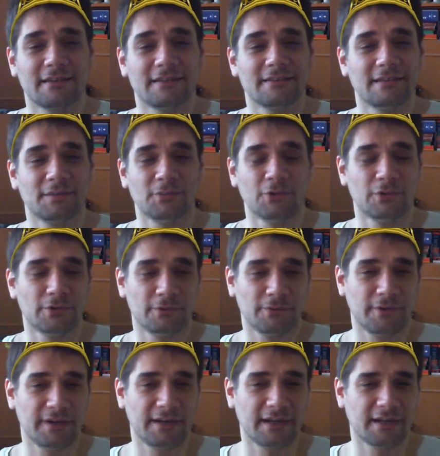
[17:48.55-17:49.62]
and the moon,
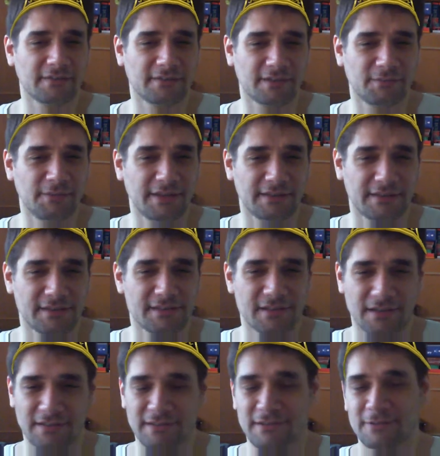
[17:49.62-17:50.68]
we never meet each
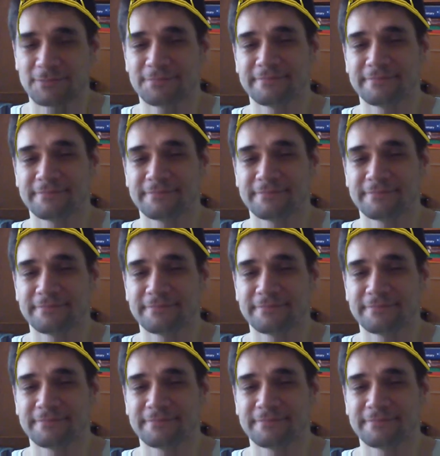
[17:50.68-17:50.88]
other.